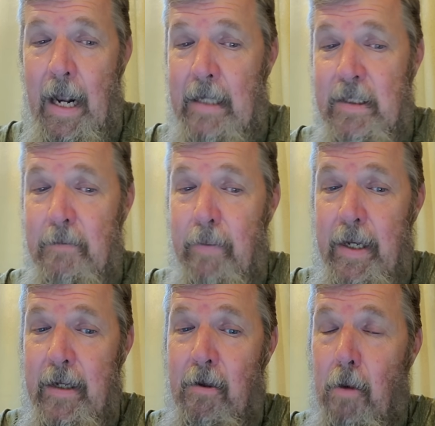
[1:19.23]

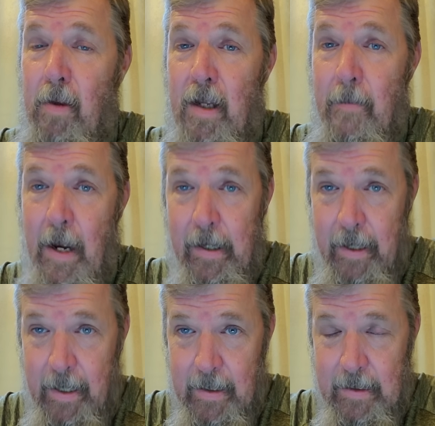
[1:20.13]
S&P Global
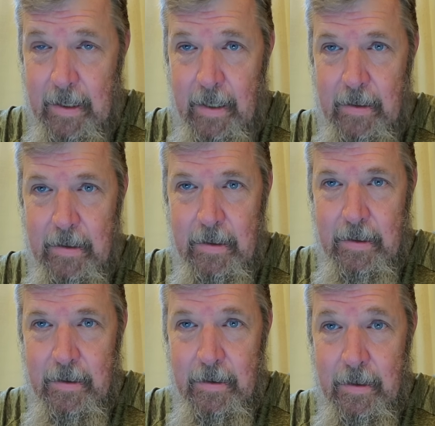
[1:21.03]
Commodity
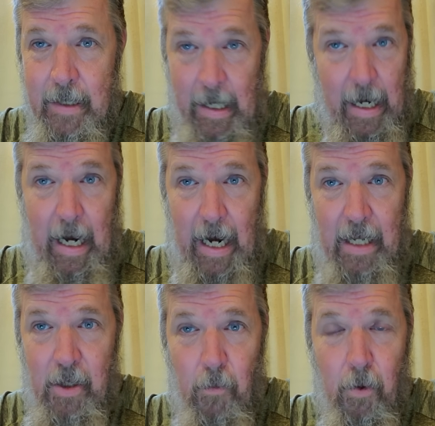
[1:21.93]
Insights,
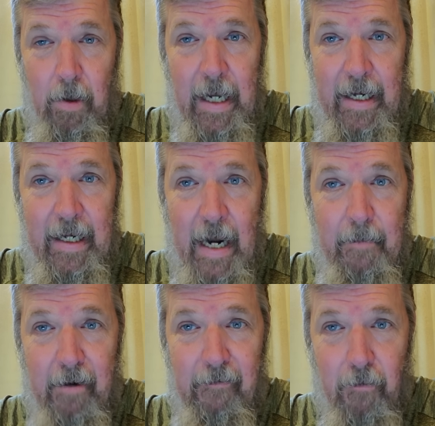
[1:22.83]
and the World
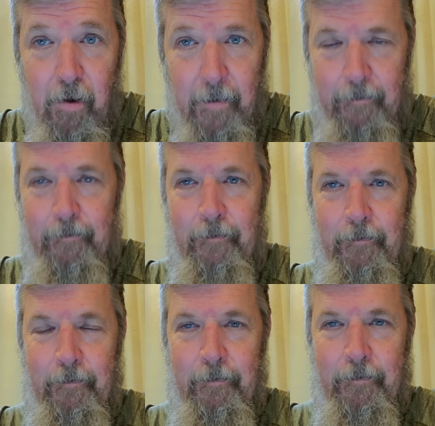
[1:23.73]
Economic Forum,
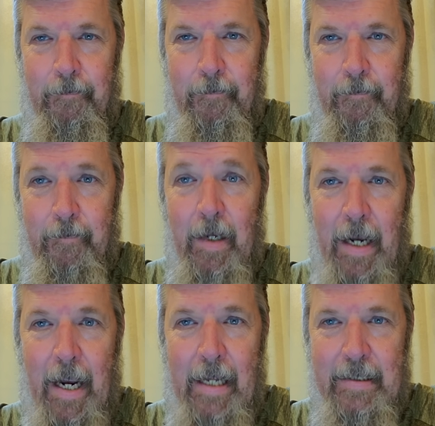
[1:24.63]

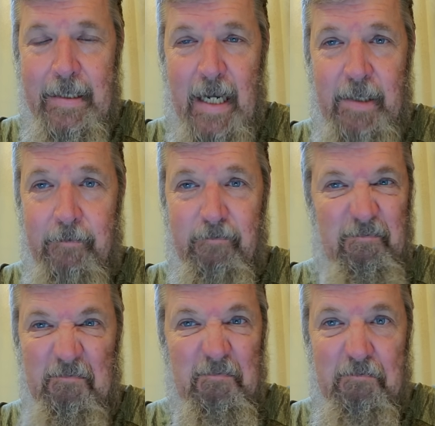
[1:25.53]
and said,
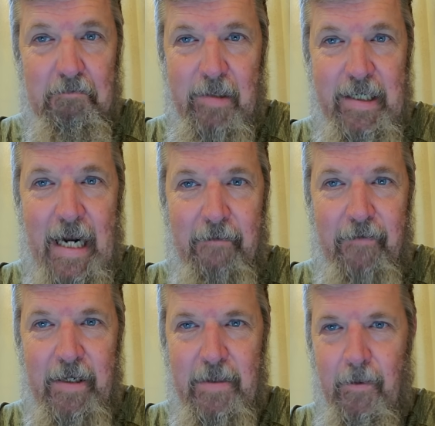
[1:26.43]
it's not
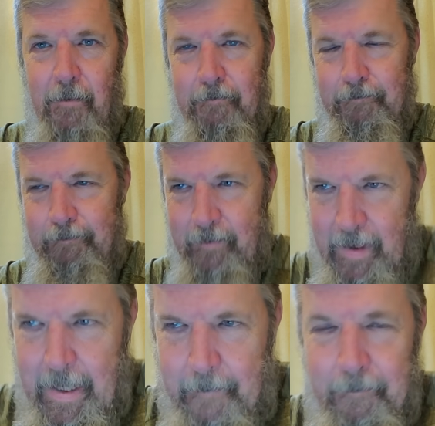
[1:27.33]
feasible.
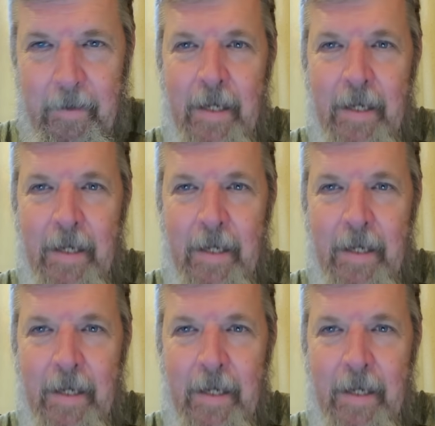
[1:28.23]
Okay.